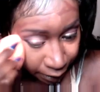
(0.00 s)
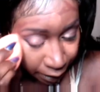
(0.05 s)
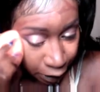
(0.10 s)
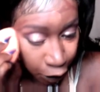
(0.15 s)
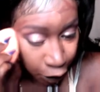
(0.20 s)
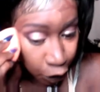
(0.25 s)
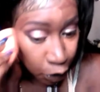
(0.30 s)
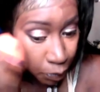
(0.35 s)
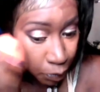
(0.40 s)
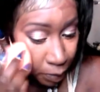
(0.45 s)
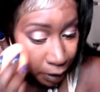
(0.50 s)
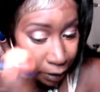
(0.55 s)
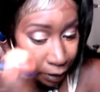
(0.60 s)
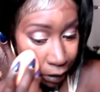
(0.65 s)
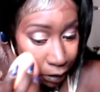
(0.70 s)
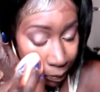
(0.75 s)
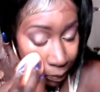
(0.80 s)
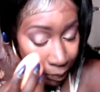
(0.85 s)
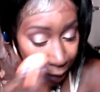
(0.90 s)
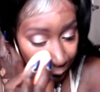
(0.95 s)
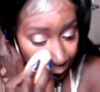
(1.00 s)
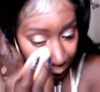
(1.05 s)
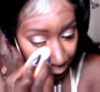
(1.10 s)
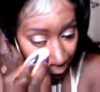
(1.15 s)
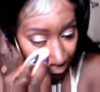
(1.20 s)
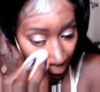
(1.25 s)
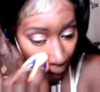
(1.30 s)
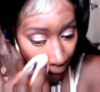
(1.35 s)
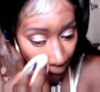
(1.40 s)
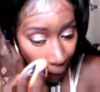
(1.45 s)
be purchasing
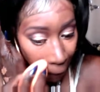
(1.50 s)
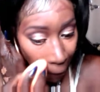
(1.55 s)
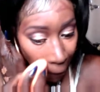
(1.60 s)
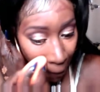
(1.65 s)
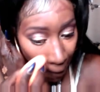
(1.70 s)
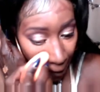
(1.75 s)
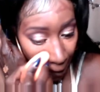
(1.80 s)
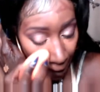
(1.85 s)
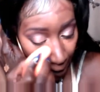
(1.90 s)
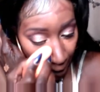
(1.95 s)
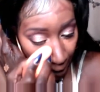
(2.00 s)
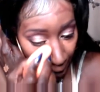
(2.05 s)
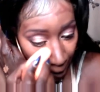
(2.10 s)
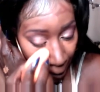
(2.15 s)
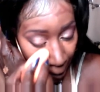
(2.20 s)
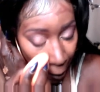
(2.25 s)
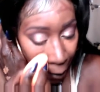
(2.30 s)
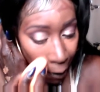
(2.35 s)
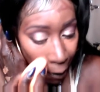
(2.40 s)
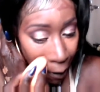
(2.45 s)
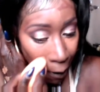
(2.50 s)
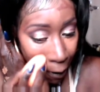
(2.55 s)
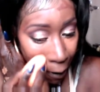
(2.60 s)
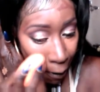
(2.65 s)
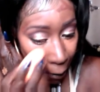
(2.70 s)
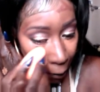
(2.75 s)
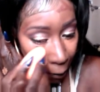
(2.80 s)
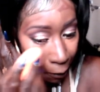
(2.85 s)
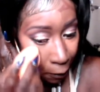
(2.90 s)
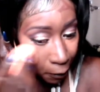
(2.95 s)
too much makeup
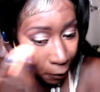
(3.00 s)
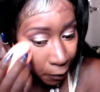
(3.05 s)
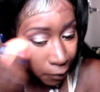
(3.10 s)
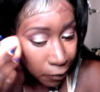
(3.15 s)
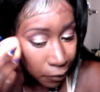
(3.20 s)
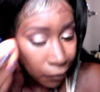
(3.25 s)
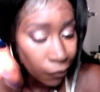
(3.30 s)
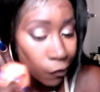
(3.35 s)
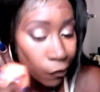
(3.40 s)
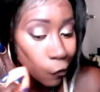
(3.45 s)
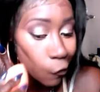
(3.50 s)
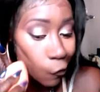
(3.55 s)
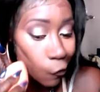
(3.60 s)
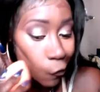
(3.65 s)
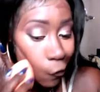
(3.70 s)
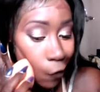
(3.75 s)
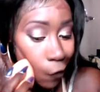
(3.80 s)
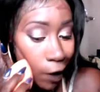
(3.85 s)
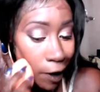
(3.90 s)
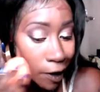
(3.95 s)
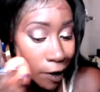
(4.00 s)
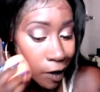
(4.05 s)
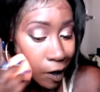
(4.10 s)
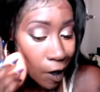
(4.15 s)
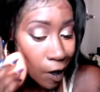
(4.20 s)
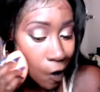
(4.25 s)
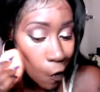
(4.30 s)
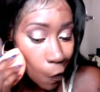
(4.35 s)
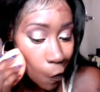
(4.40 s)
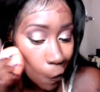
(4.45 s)
uh,
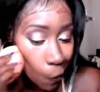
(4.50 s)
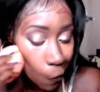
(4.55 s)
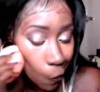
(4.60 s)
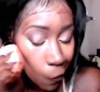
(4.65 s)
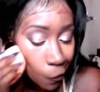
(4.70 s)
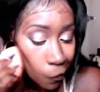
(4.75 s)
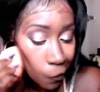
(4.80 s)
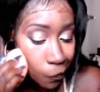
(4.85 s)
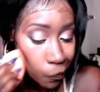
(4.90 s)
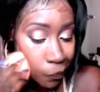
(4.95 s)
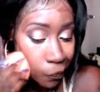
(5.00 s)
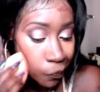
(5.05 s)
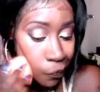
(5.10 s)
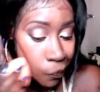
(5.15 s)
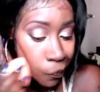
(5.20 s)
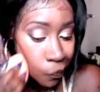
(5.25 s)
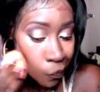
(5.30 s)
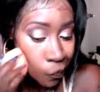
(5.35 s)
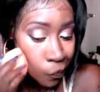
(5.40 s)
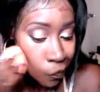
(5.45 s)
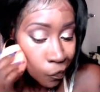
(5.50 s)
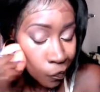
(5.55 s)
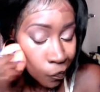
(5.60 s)
right now.